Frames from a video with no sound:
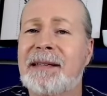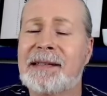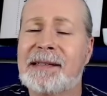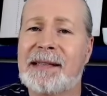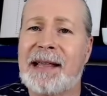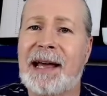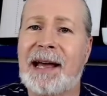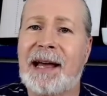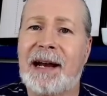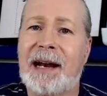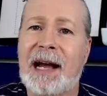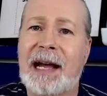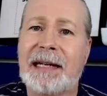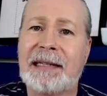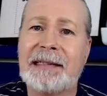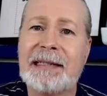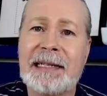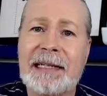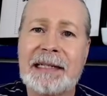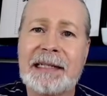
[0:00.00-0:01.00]
that I
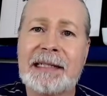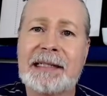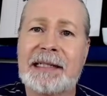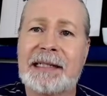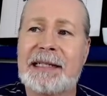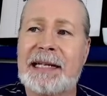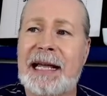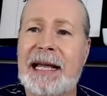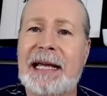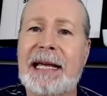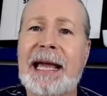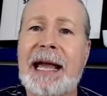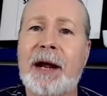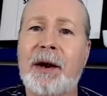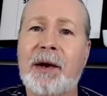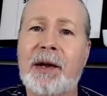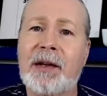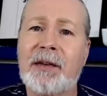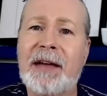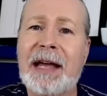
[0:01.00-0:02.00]
needed to take
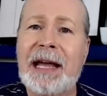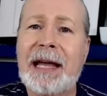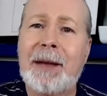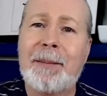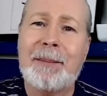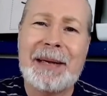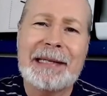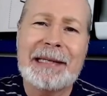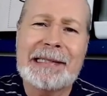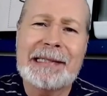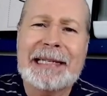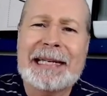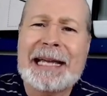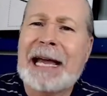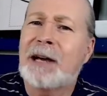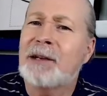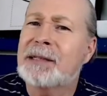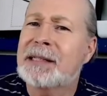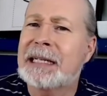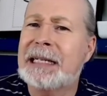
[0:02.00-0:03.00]
care of, basic
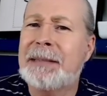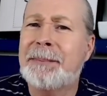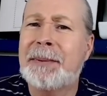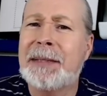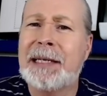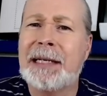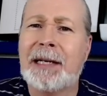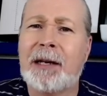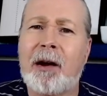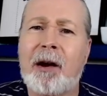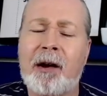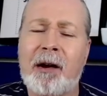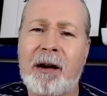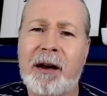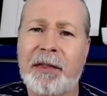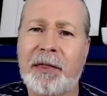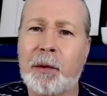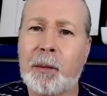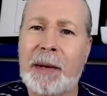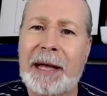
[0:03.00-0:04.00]
housekeeping
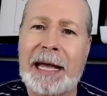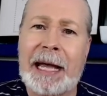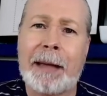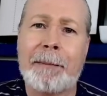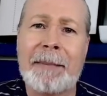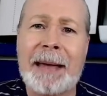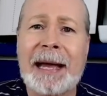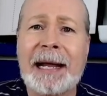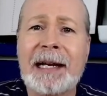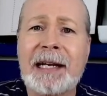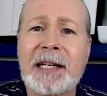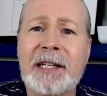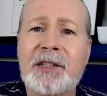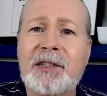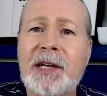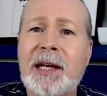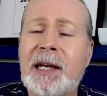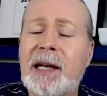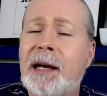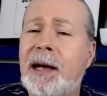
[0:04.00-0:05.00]
on the way I
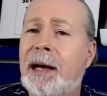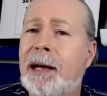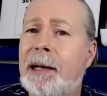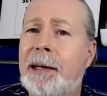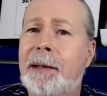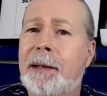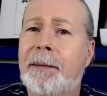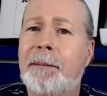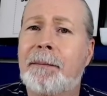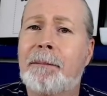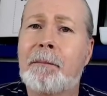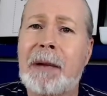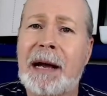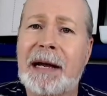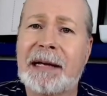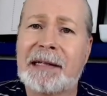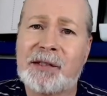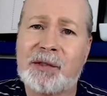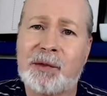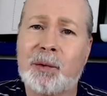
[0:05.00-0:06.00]
manage
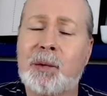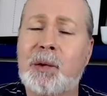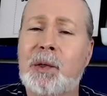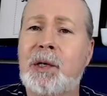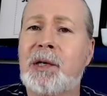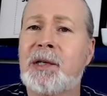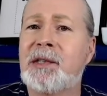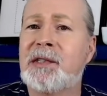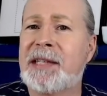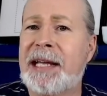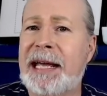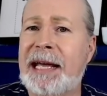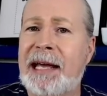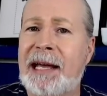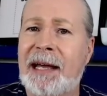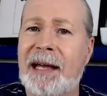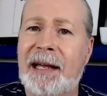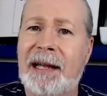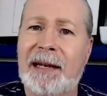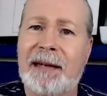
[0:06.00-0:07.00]
my stores
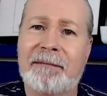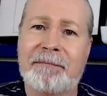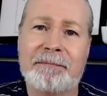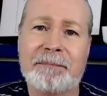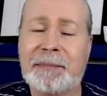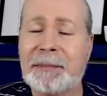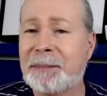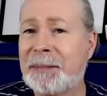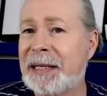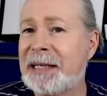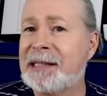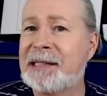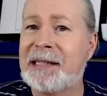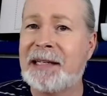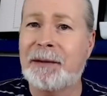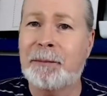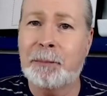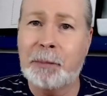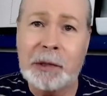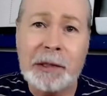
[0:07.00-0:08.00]
and
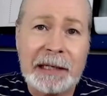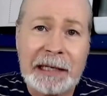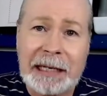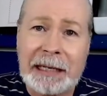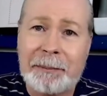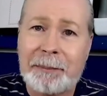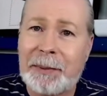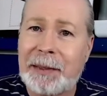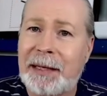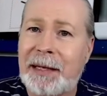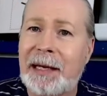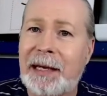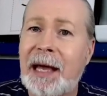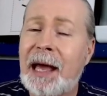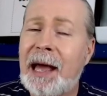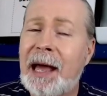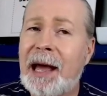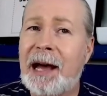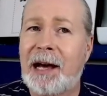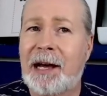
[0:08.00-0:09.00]
basic bookkeeping.
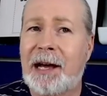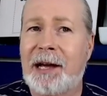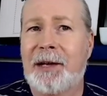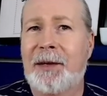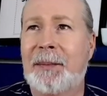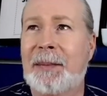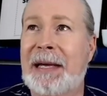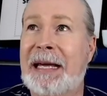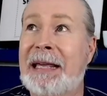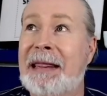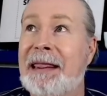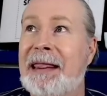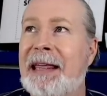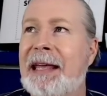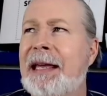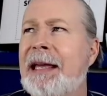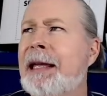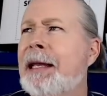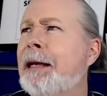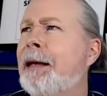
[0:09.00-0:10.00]
And
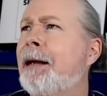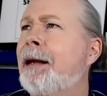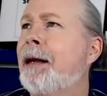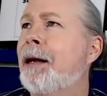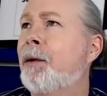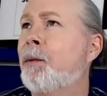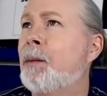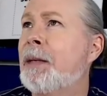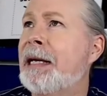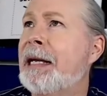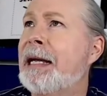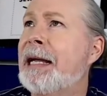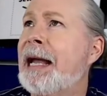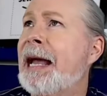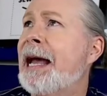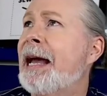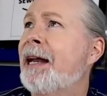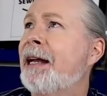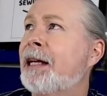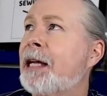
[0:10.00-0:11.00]
then we
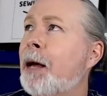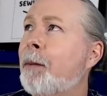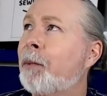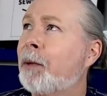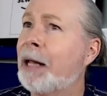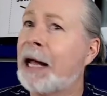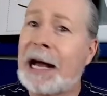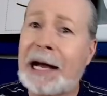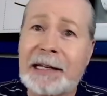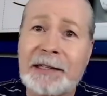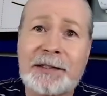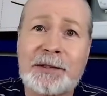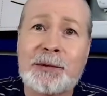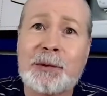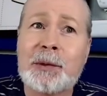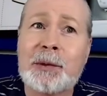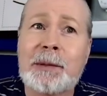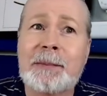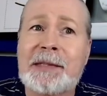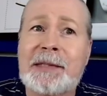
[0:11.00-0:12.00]
had a couple ice
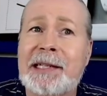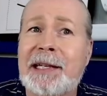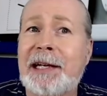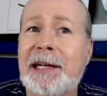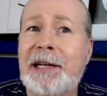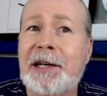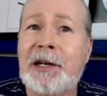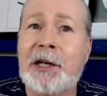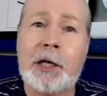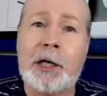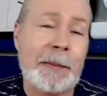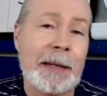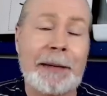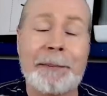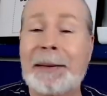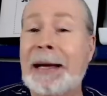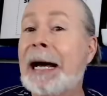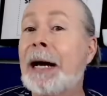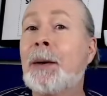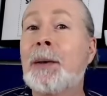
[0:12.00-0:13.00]
storms here, and my
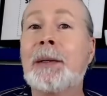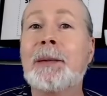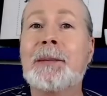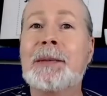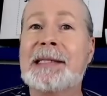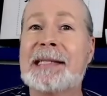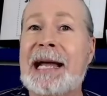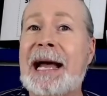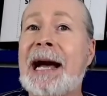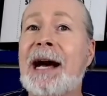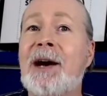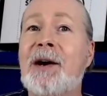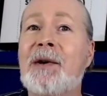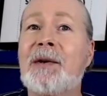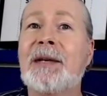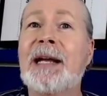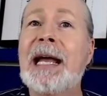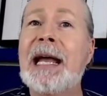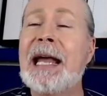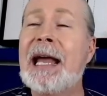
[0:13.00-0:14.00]
power was
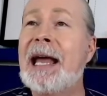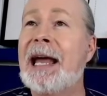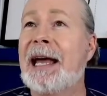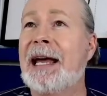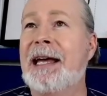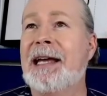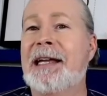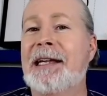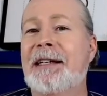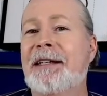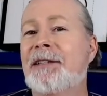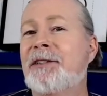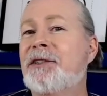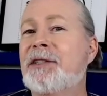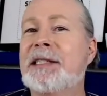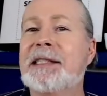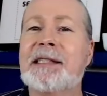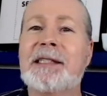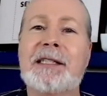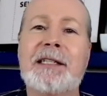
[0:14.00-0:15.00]
out, and
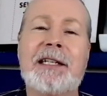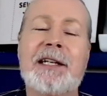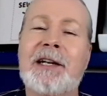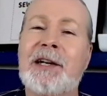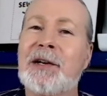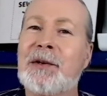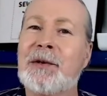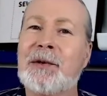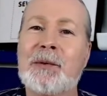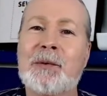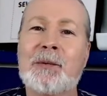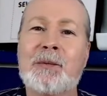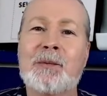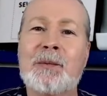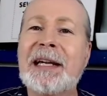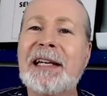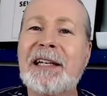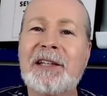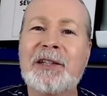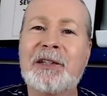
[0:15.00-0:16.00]
just,
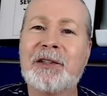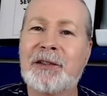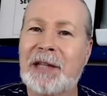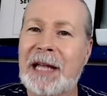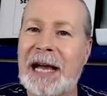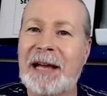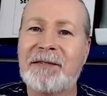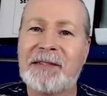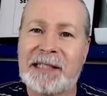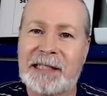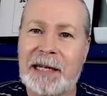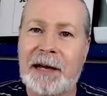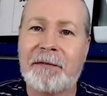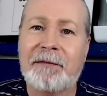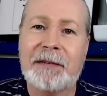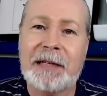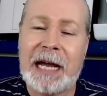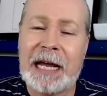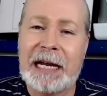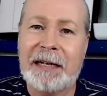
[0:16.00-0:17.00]
regular life
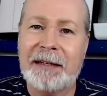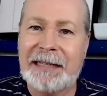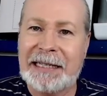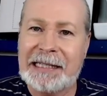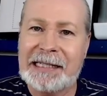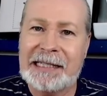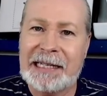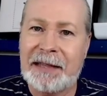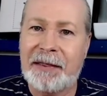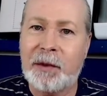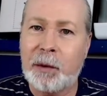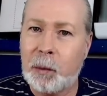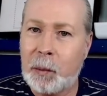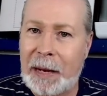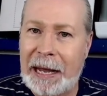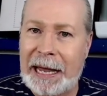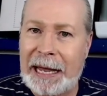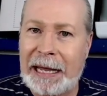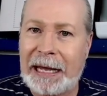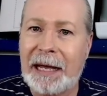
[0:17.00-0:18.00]
stuff kind of gets in the
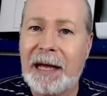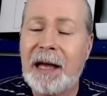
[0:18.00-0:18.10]
way.